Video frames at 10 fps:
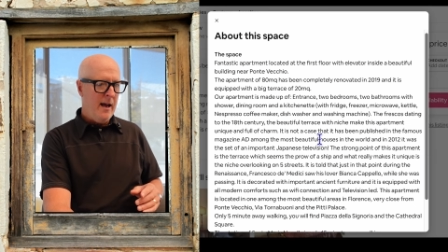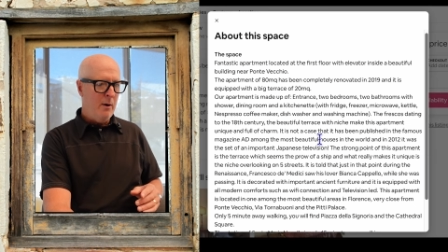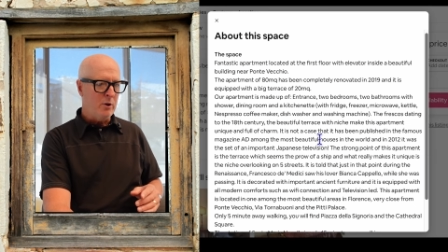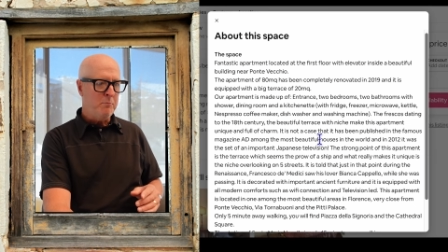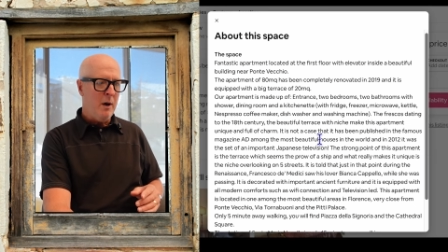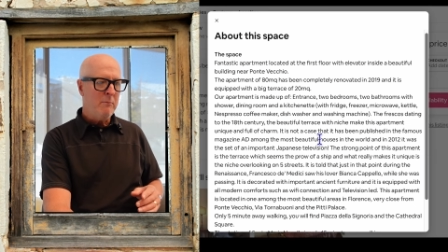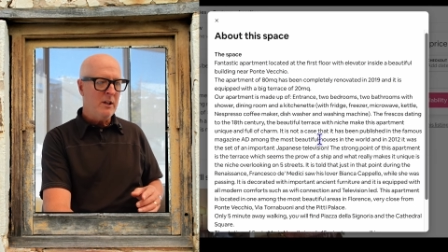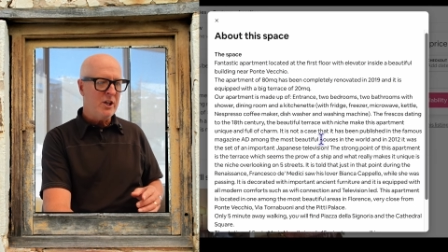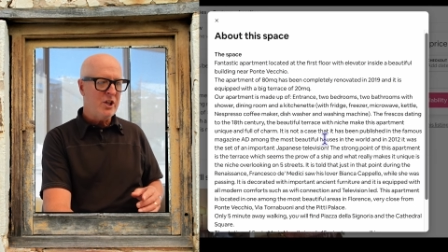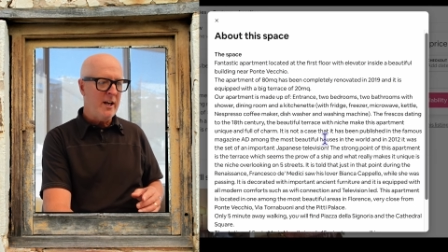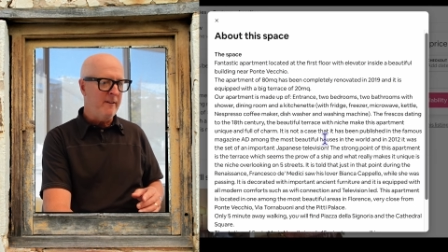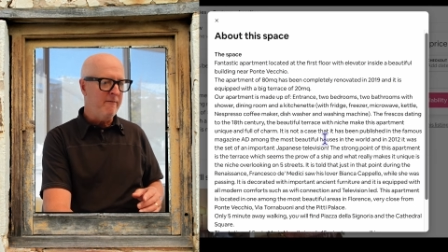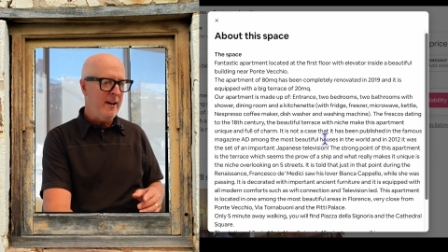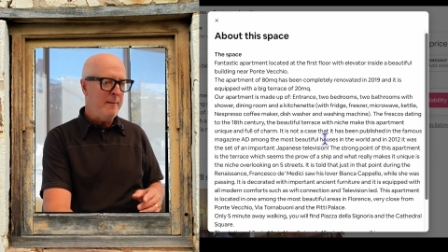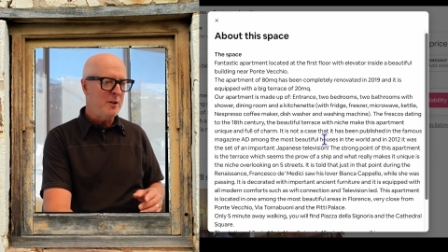It was published in a
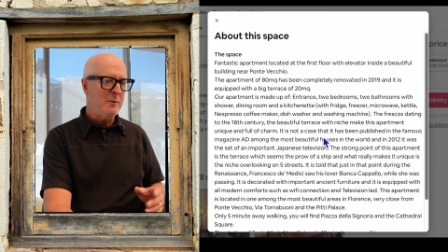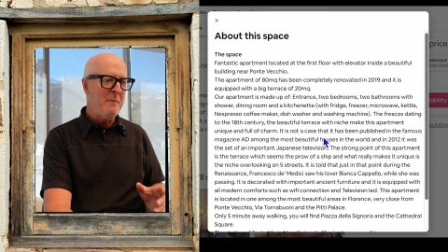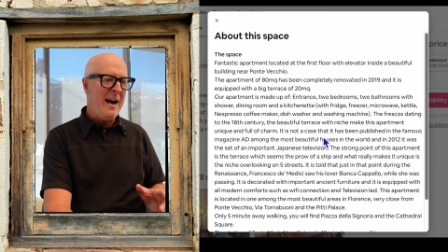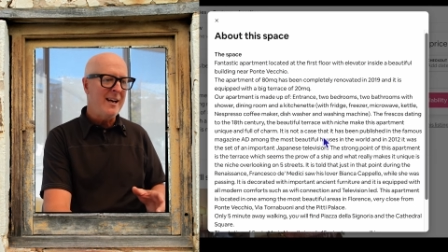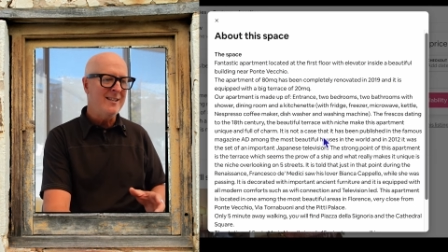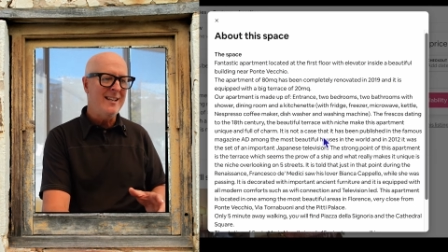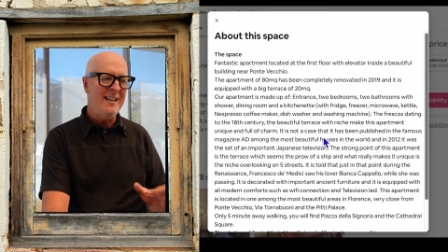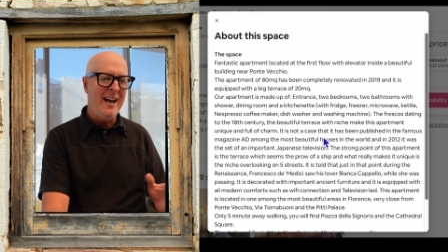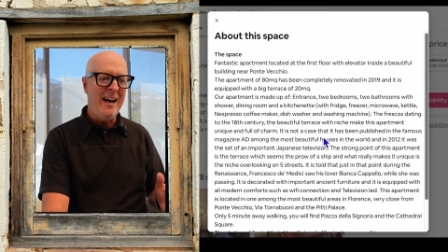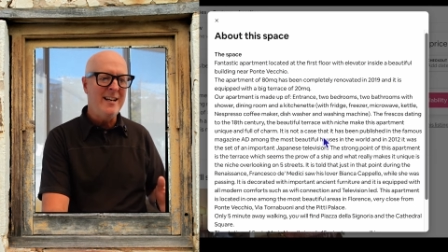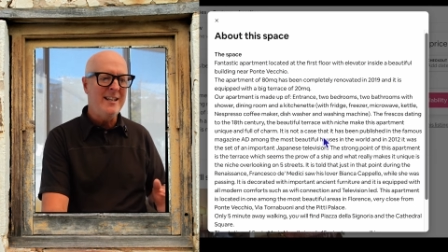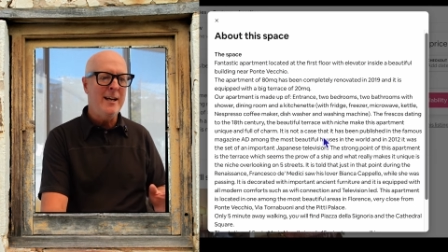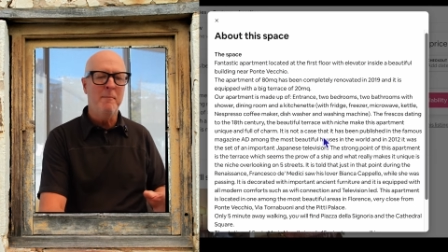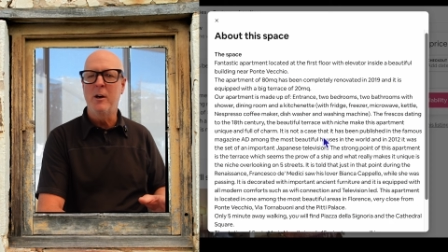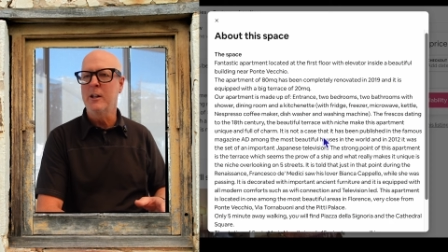famous magazine, AD,
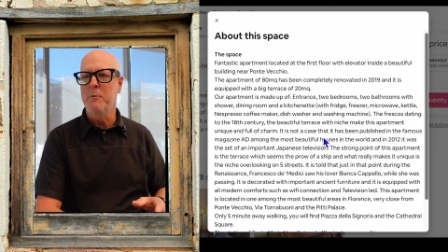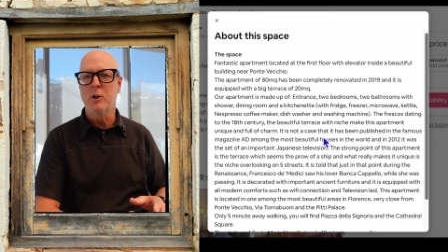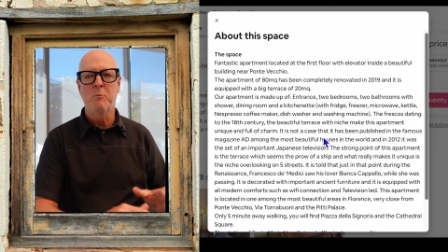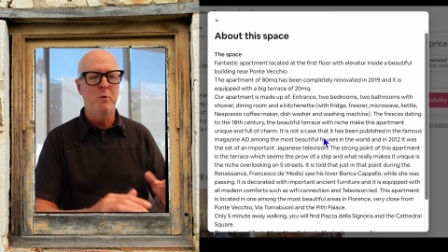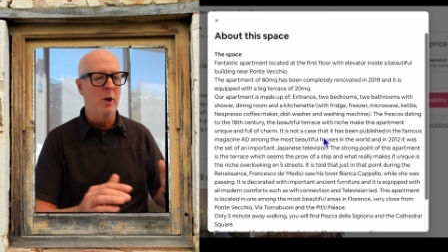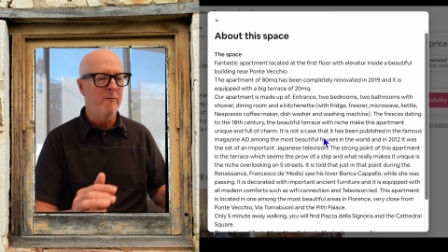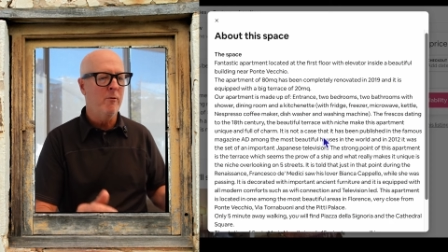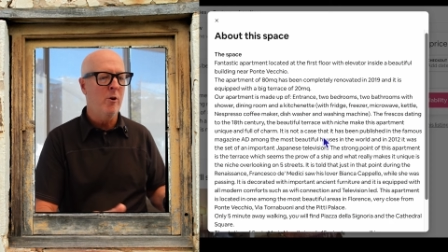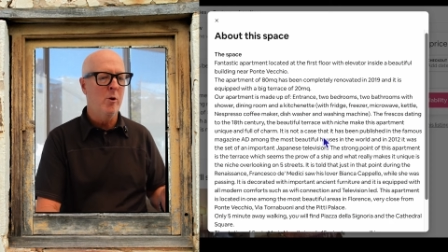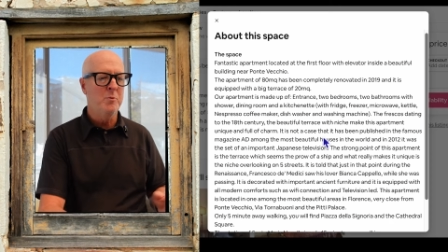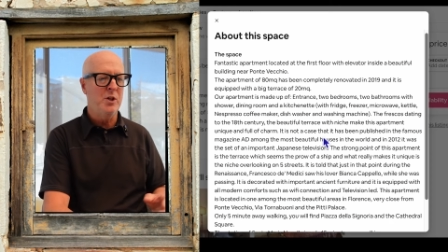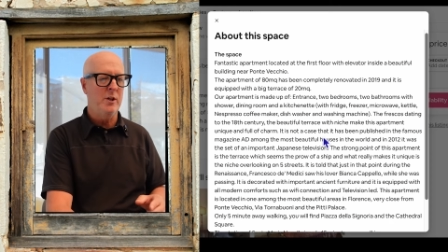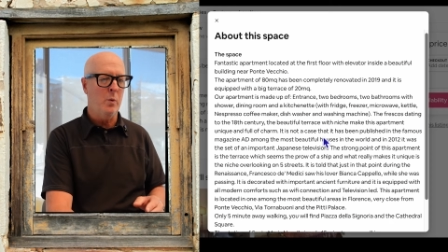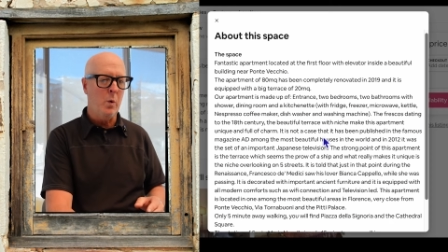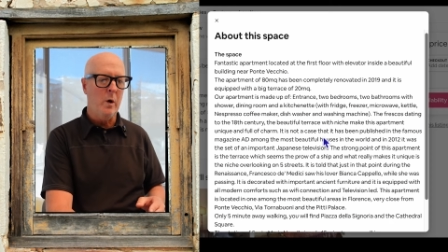among the most beautiful homes in
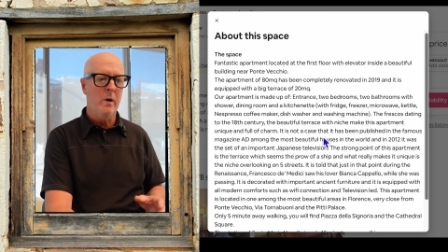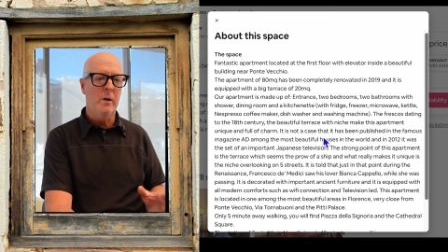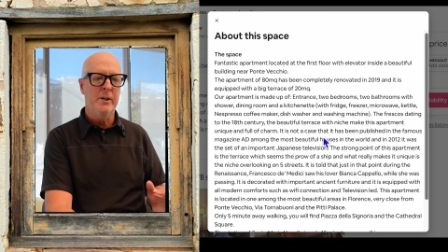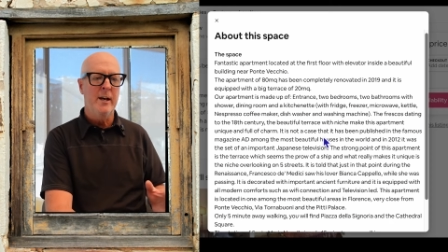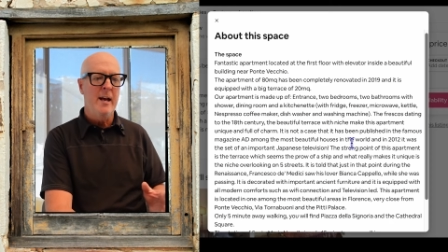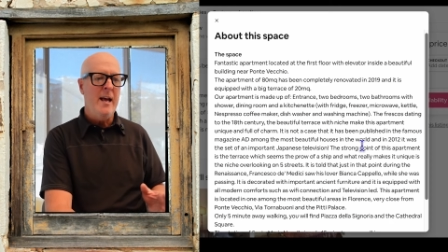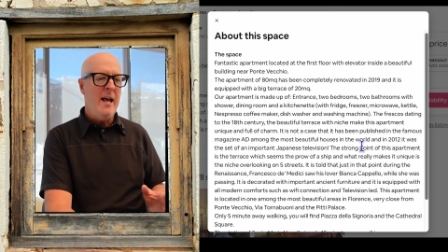the world.